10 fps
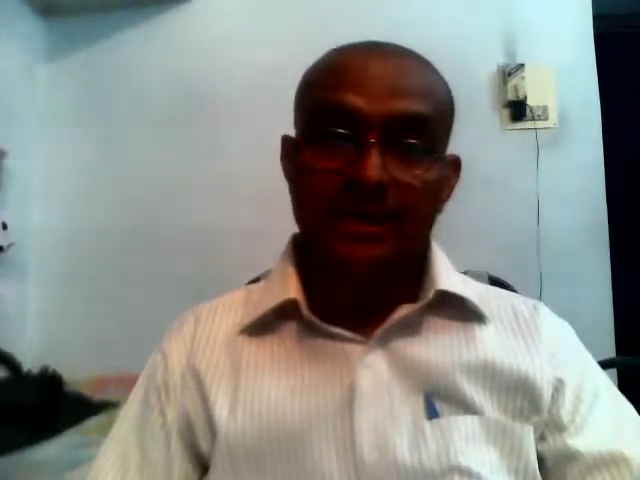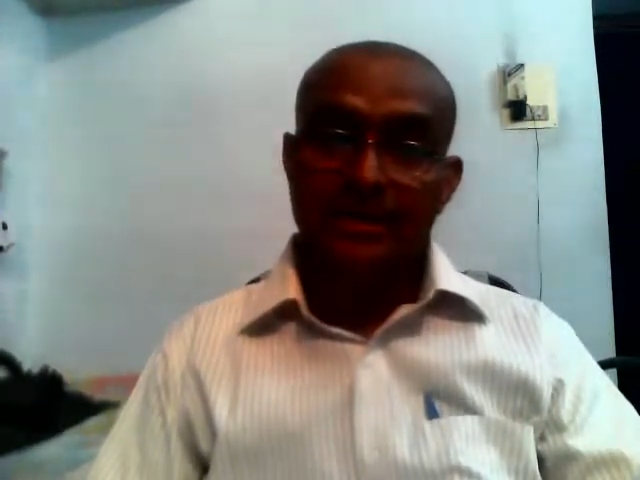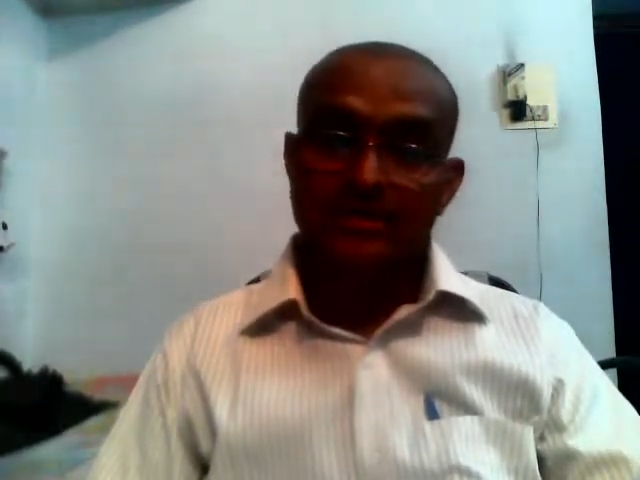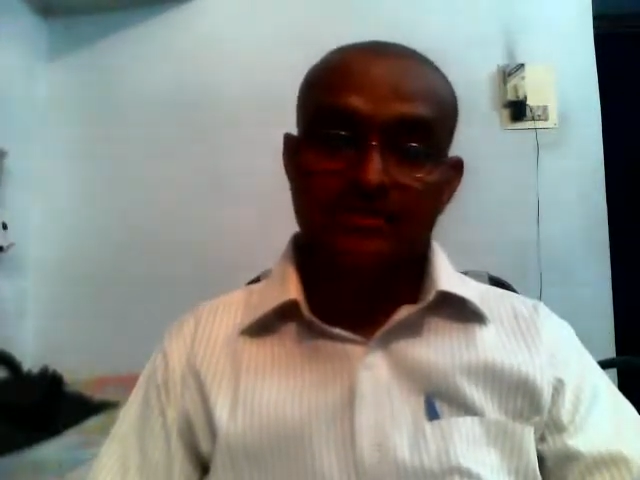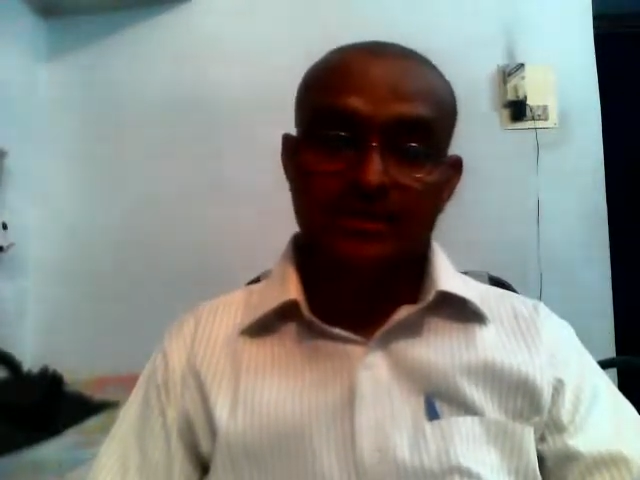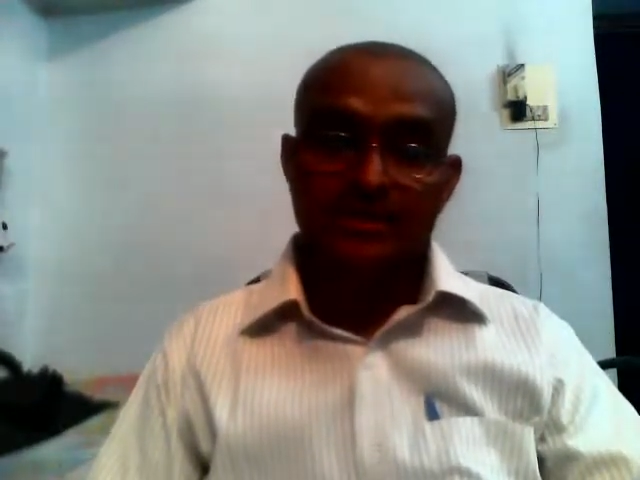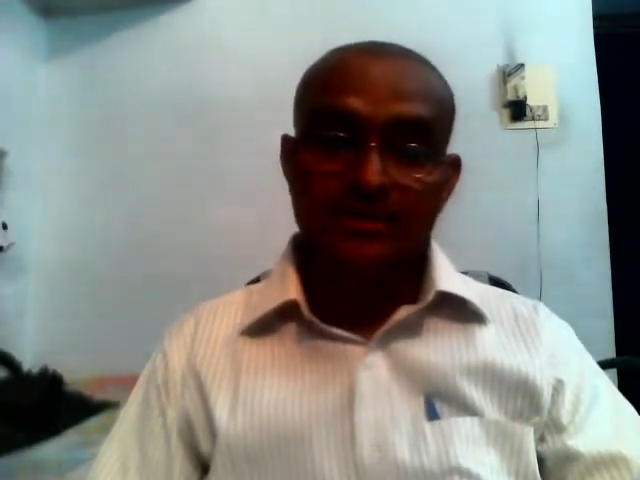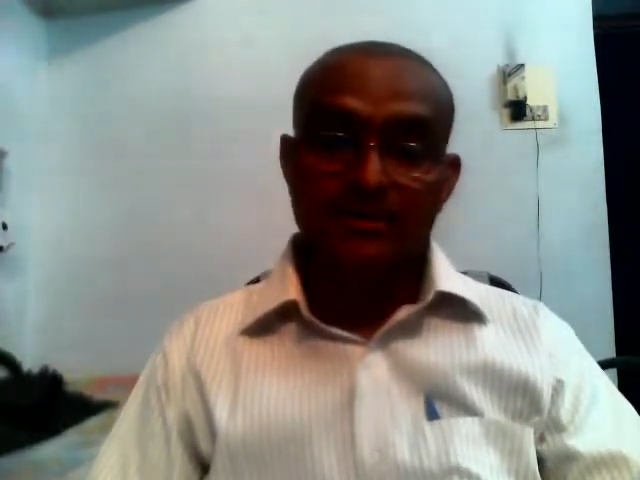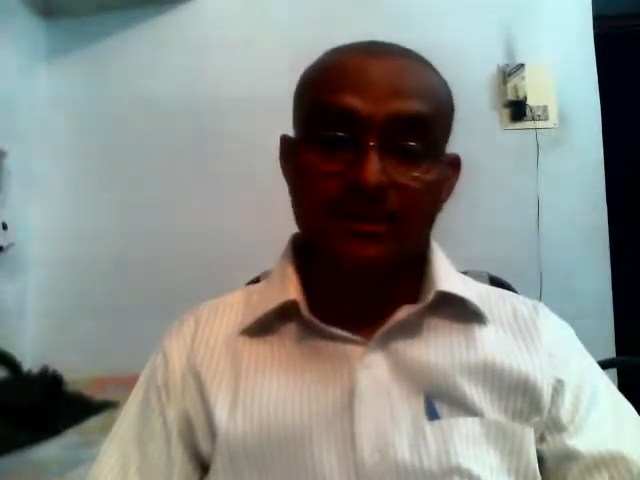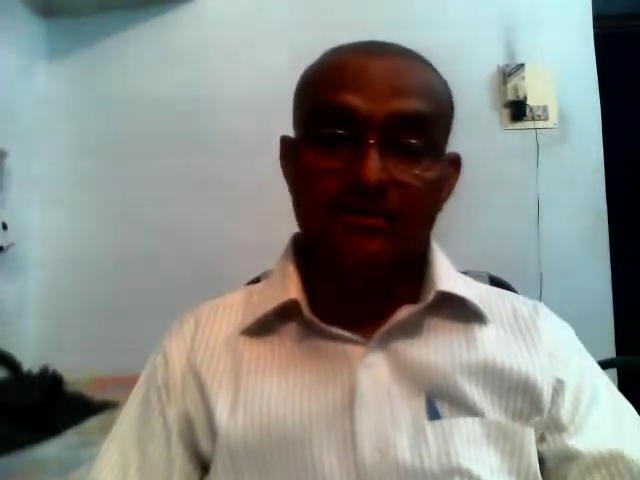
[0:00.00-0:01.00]
an
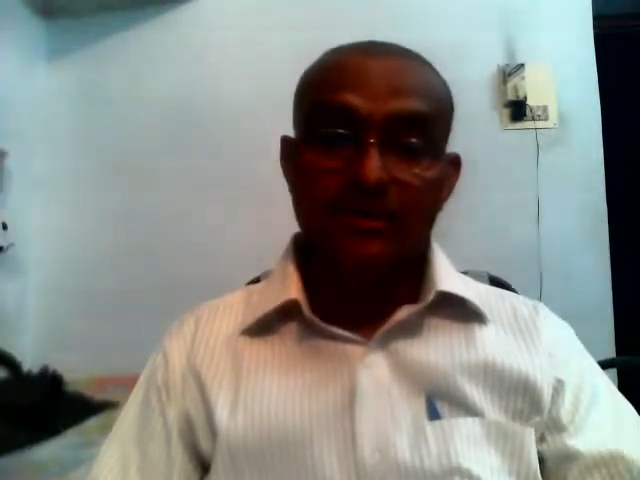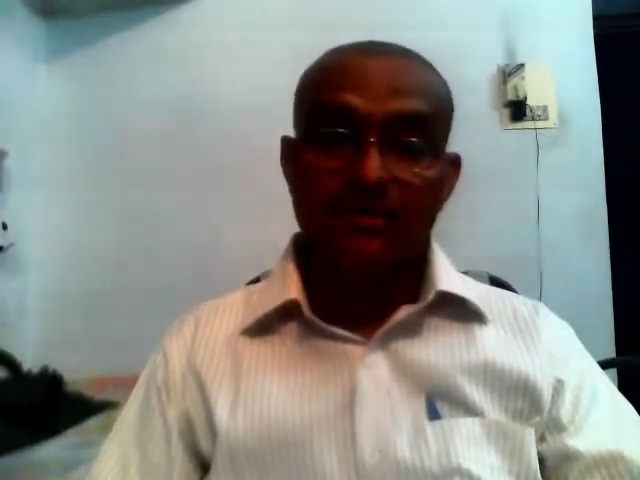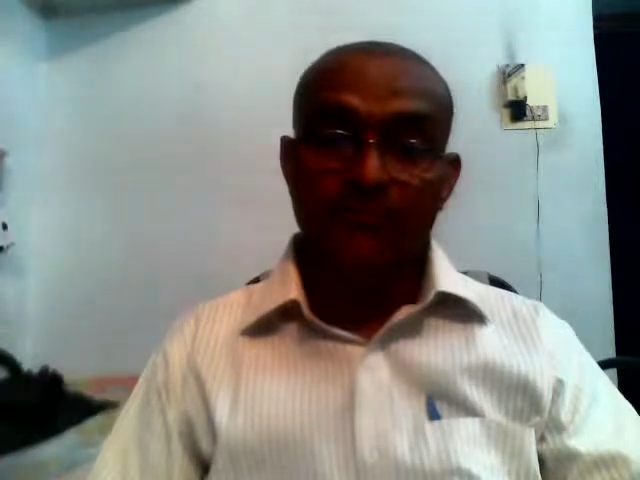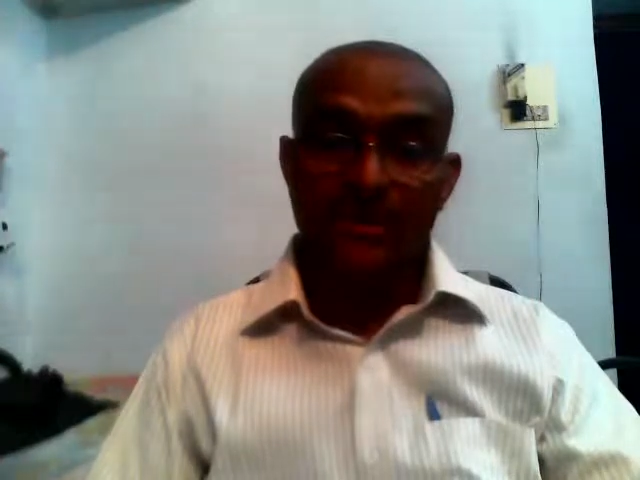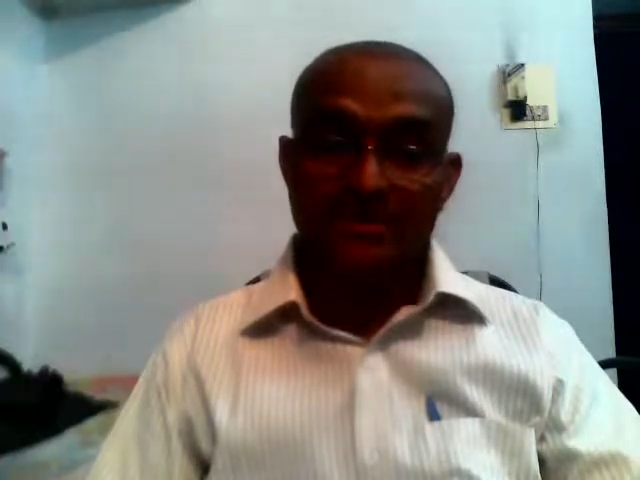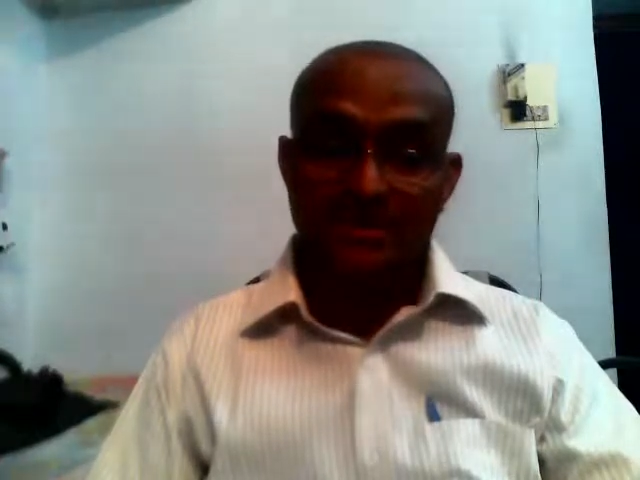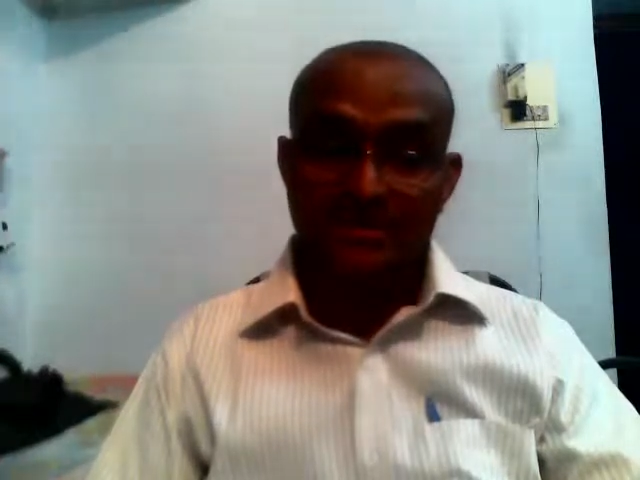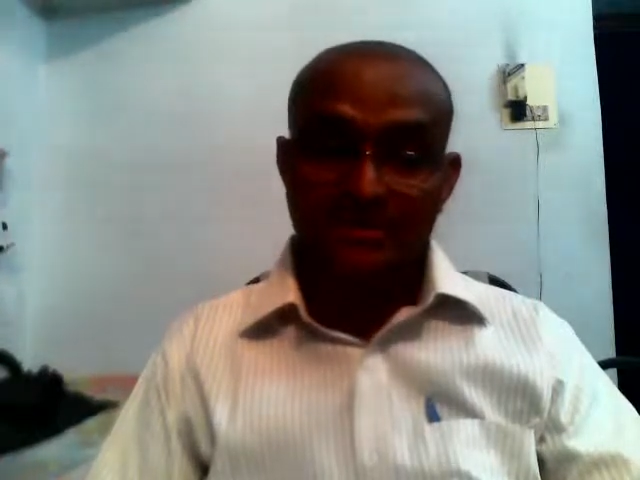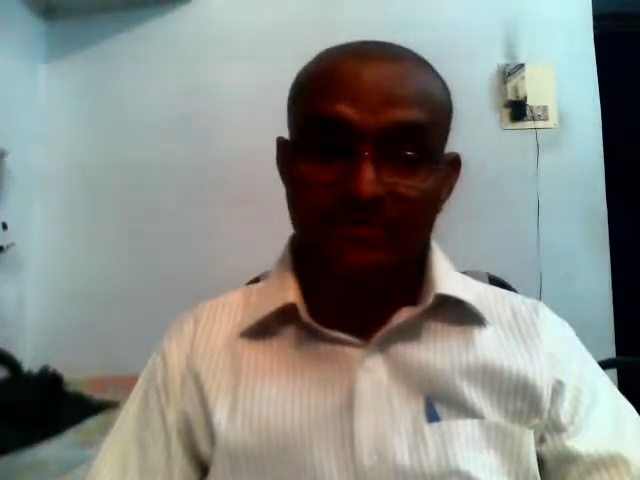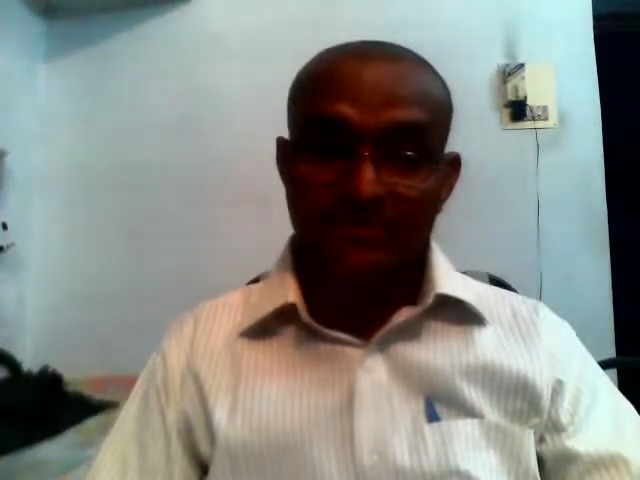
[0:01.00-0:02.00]
expression, number of
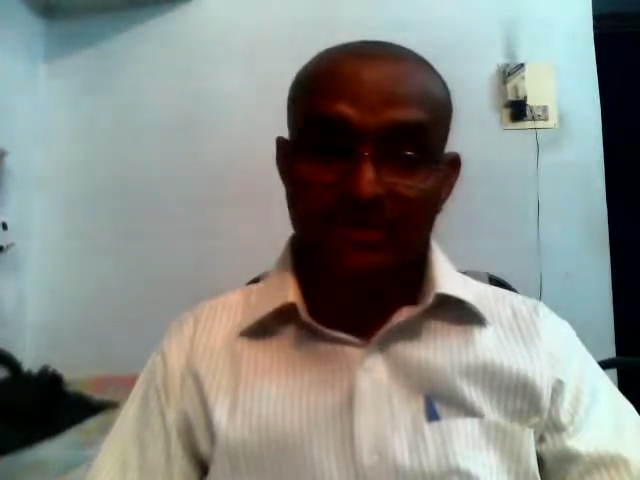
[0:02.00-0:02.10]
persons.